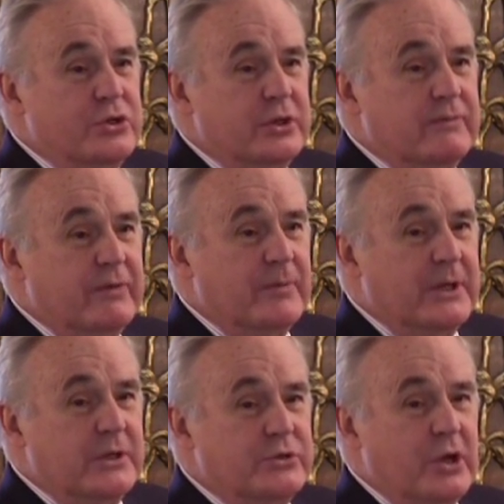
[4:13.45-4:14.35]
from
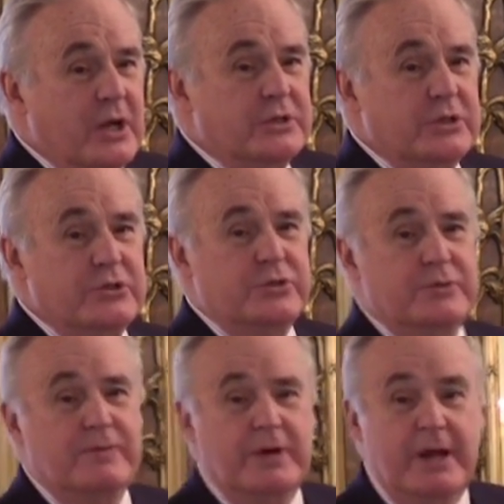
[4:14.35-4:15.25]
Lyndon Johnson, she was
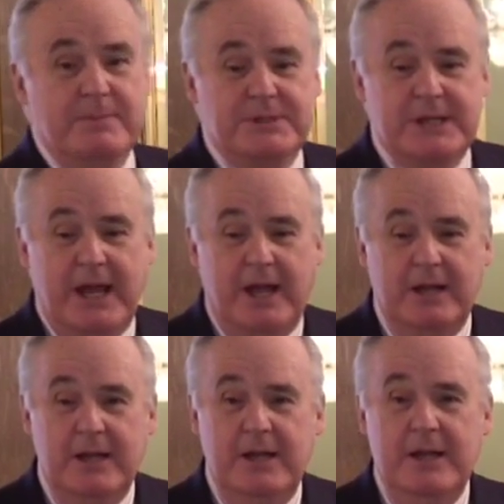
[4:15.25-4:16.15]
very
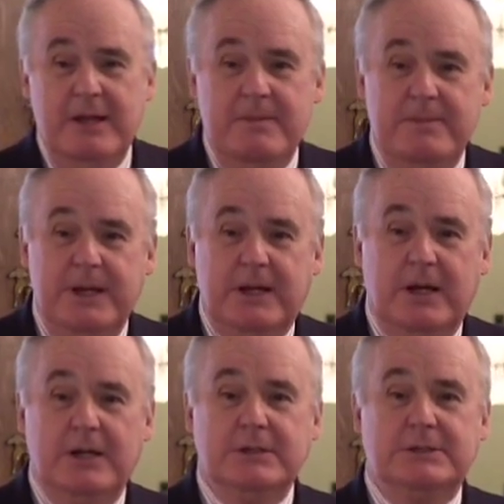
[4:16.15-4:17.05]
upset
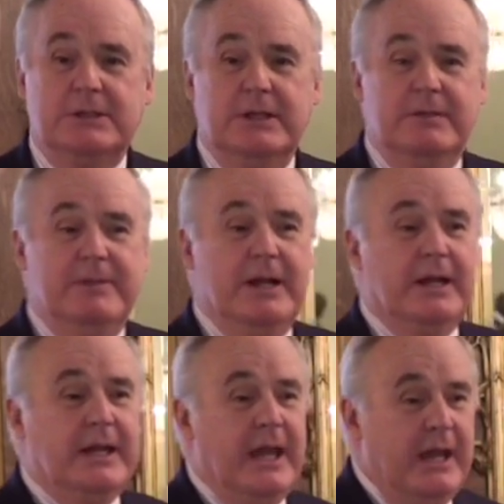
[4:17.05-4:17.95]
because the
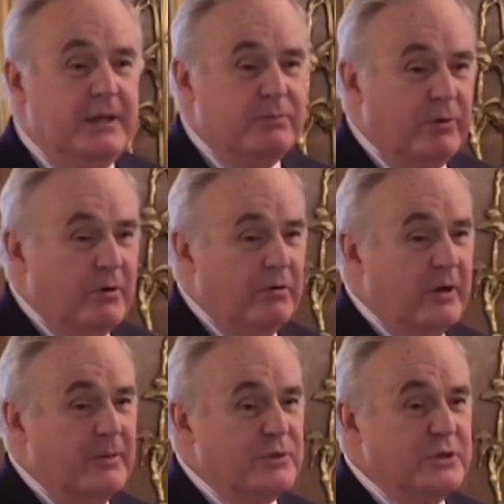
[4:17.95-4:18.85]
Medicaid
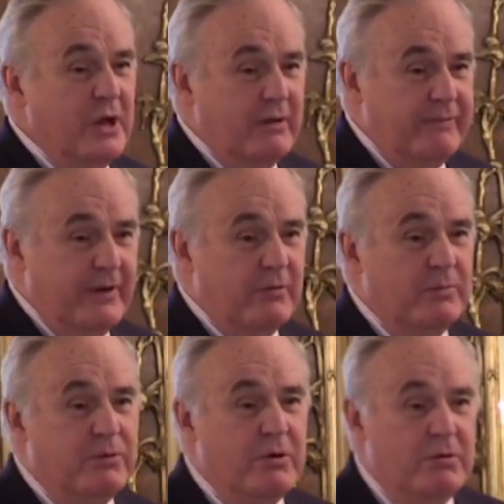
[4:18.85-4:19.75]
program was not a federal
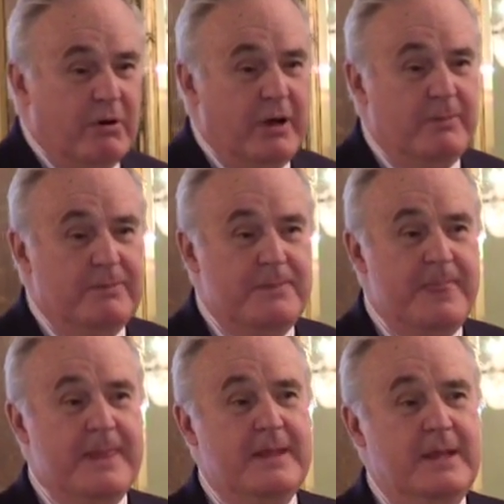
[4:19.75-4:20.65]
program,
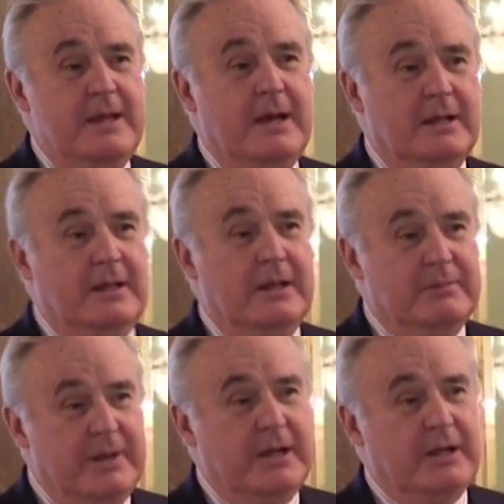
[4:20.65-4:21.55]
unlike
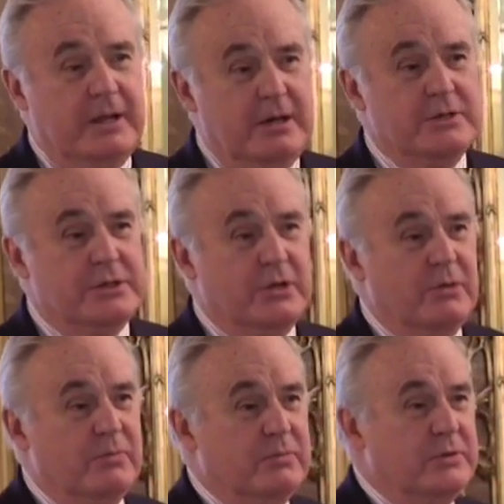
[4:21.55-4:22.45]
Medicare.
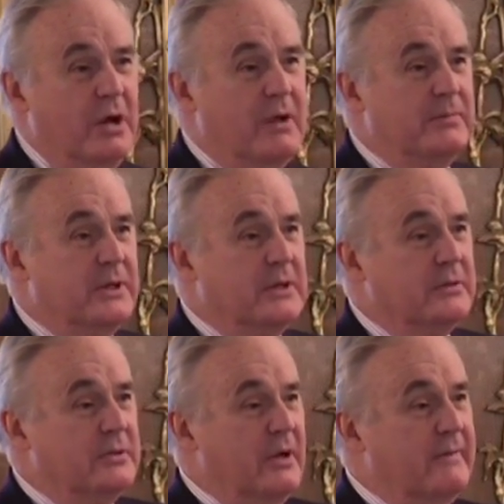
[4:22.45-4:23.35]
So Tom
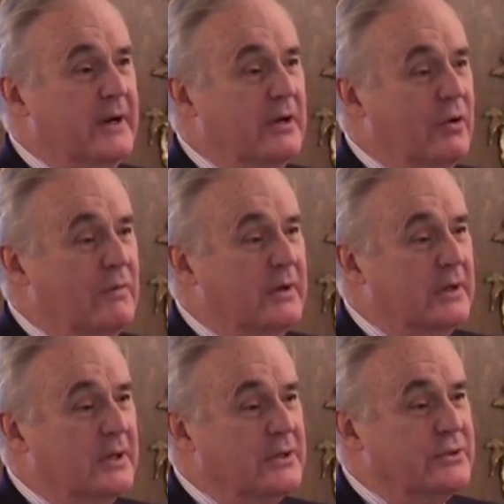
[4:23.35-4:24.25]
Van Coverden
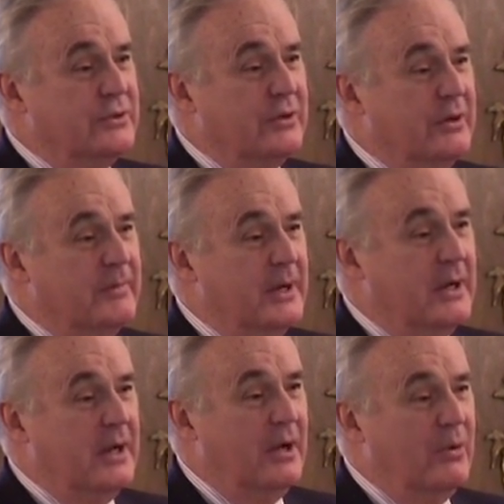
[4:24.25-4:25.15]
tells a story about
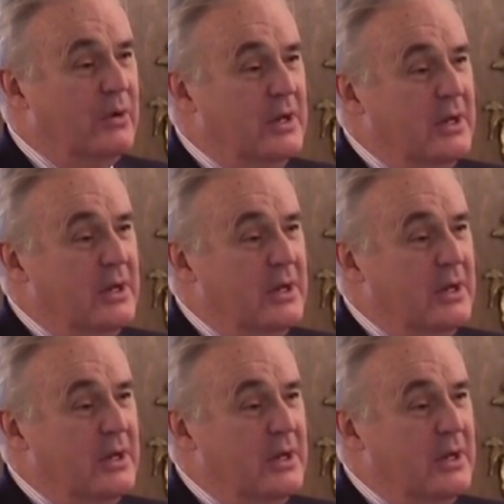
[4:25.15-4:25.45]
how